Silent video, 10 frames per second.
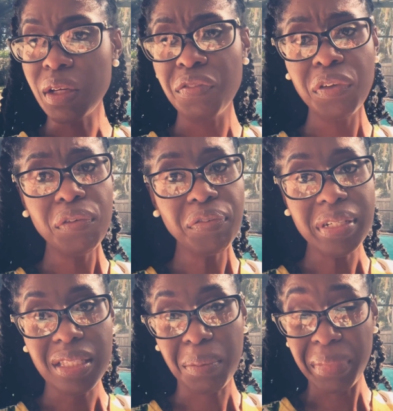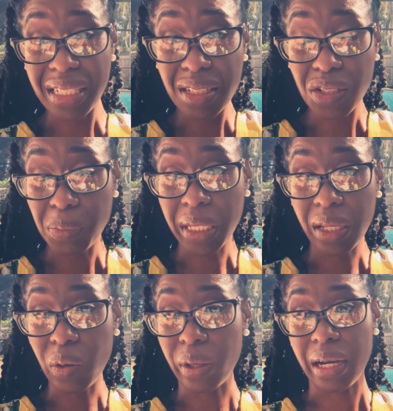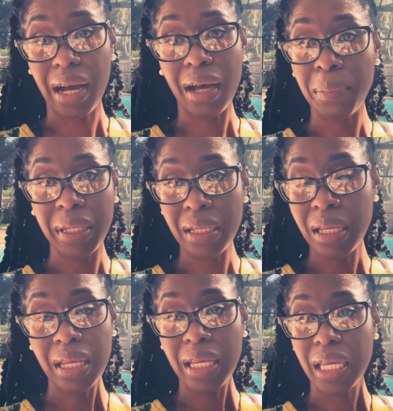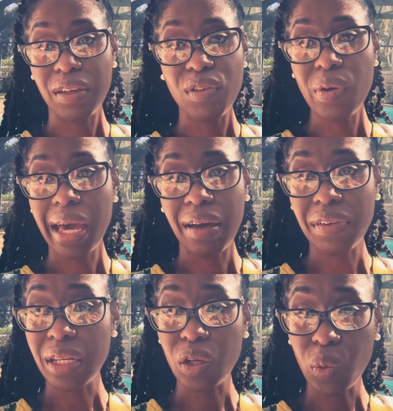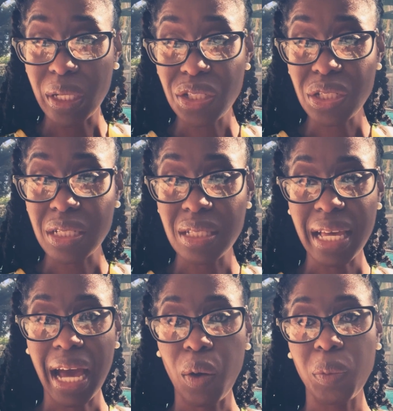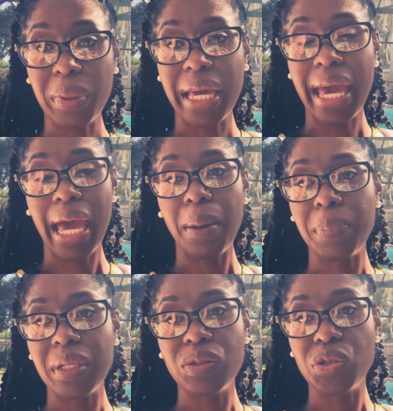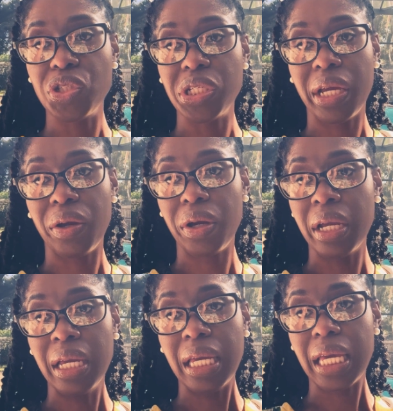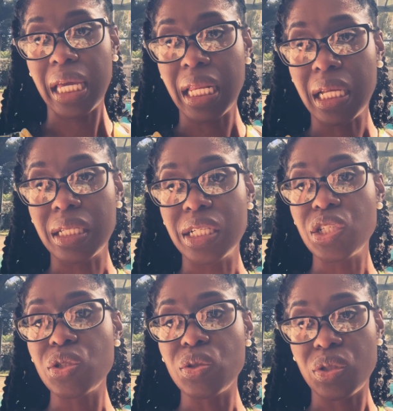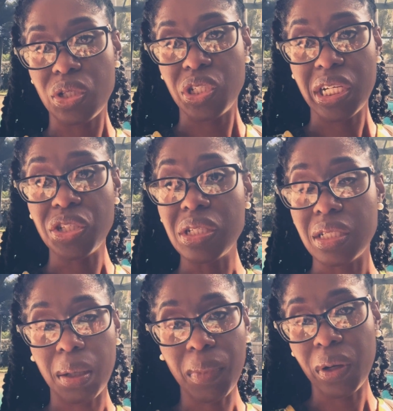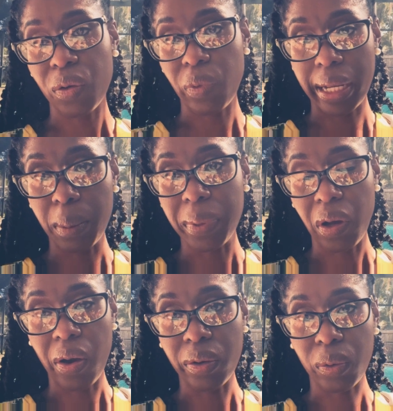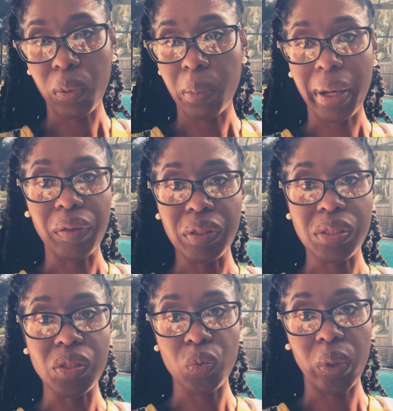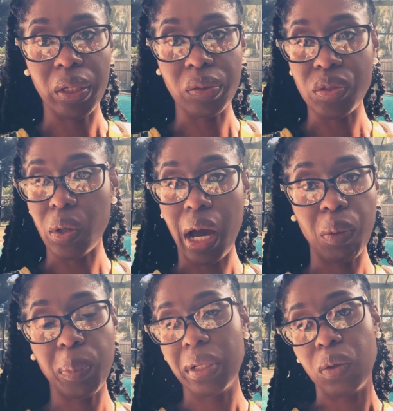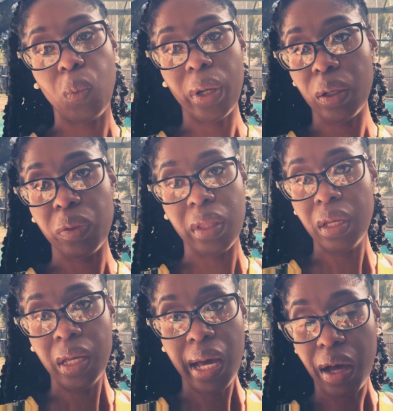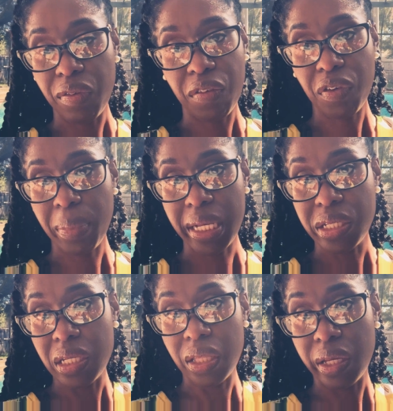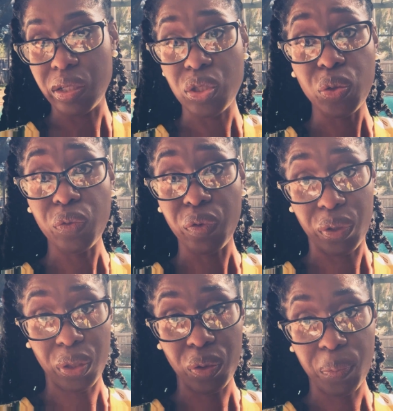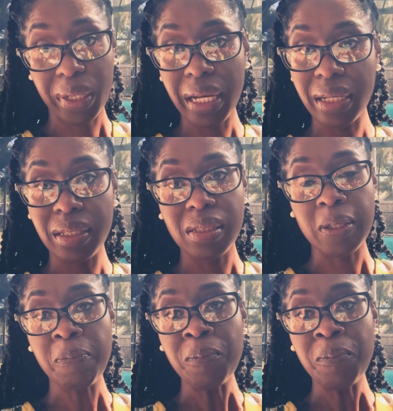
Feel free to message me or comment. If you have any questions, I would be happy to share any additional suggestions. And I'm going to write up an article about this as well. So I'll put a wealth of information in there too for you, because